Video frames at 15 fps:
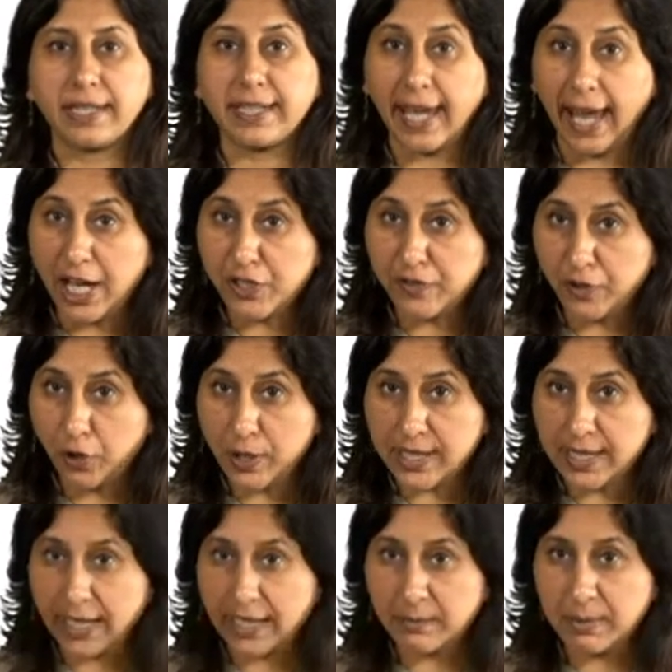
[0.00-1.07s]
Cash flow
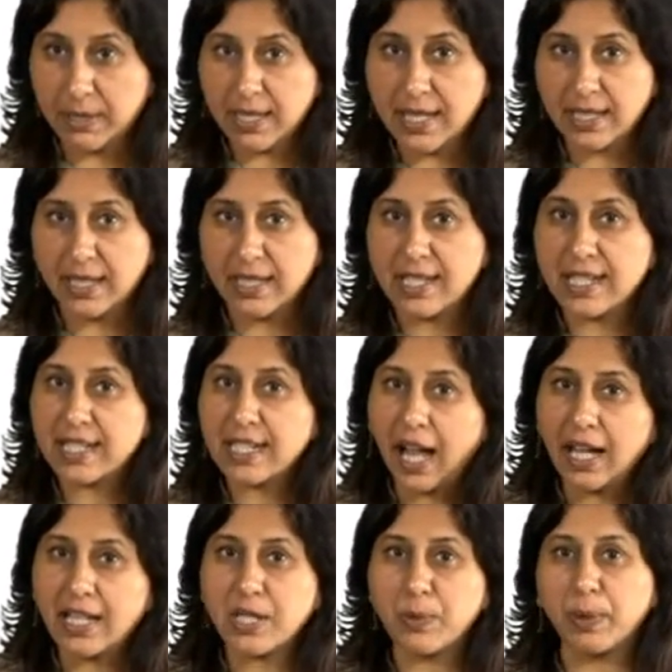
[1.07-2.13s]
statements
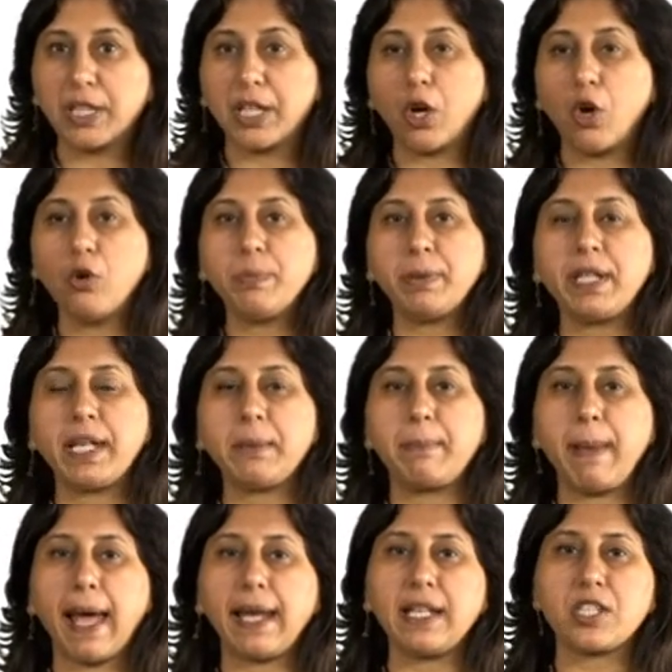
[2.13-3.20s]
starts with the opening
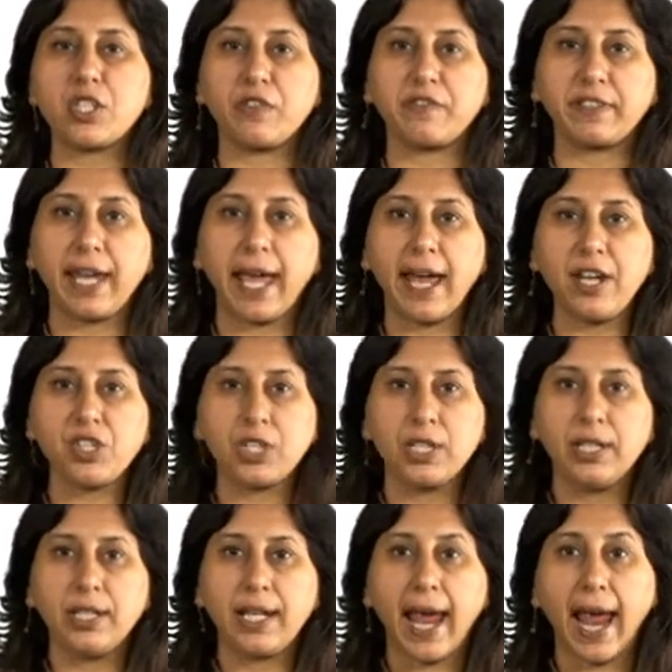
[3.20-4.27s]
balance of cash
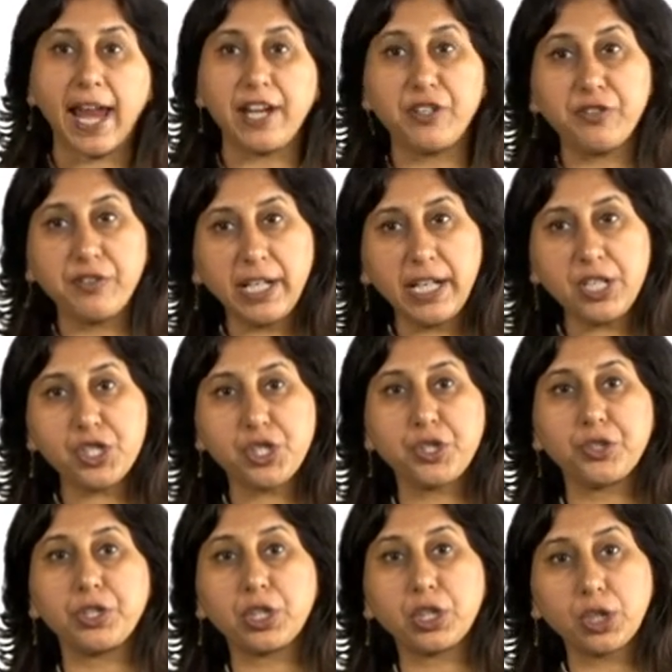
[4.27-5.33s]
and reach
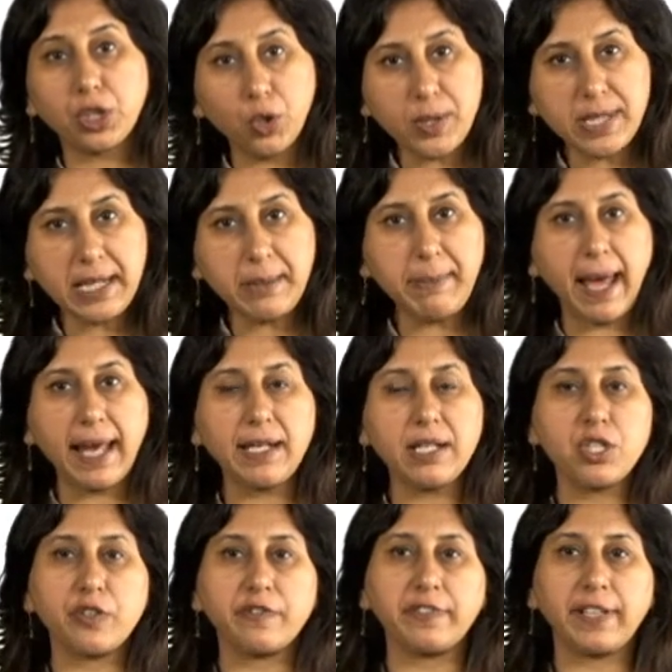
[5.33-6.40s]
to the closing
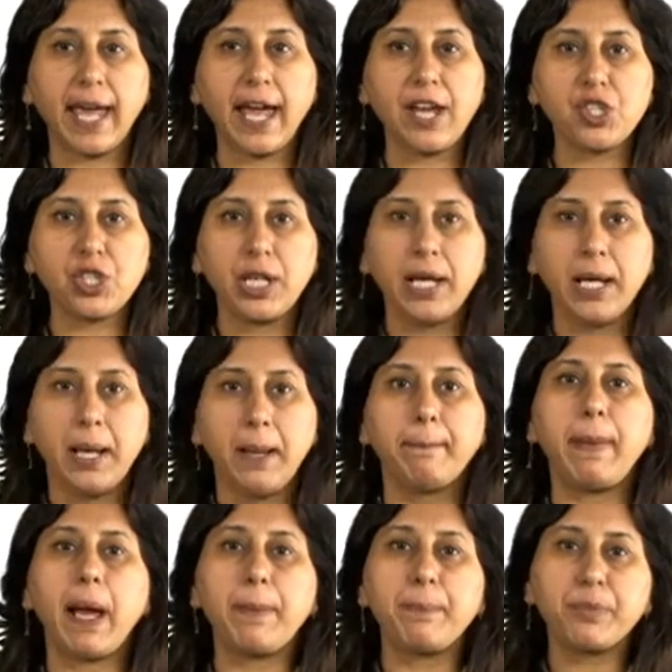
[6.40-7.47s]
balance of cash
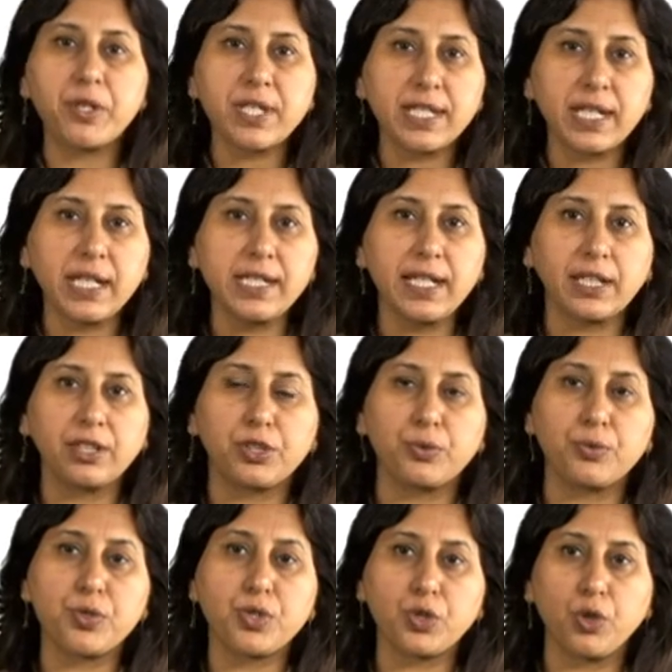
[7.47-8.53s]
by proceeding
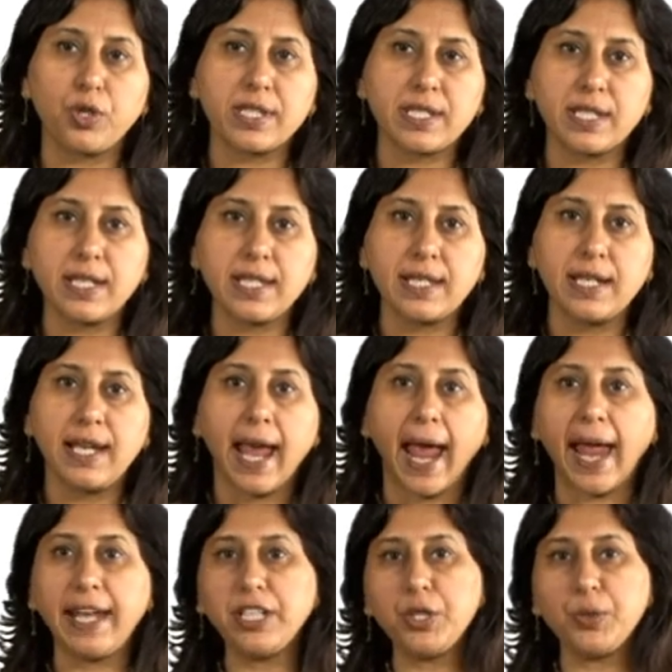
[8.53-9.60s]
through sources
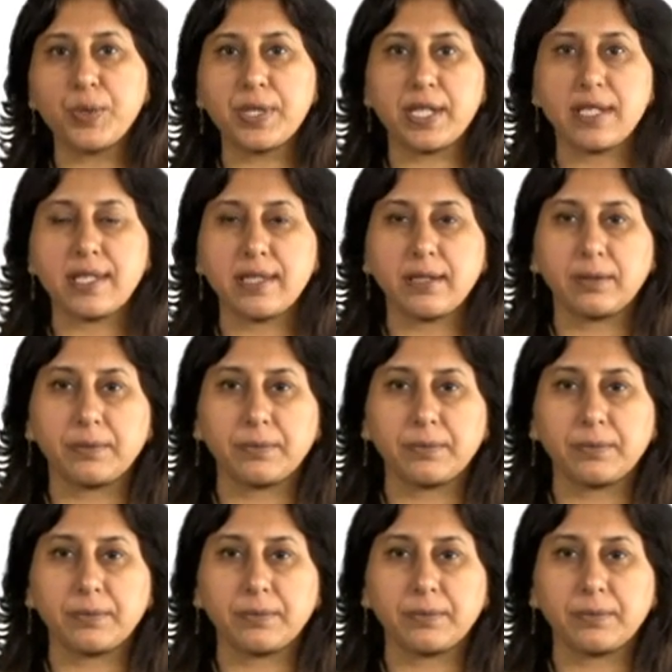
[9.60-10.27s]
and uses.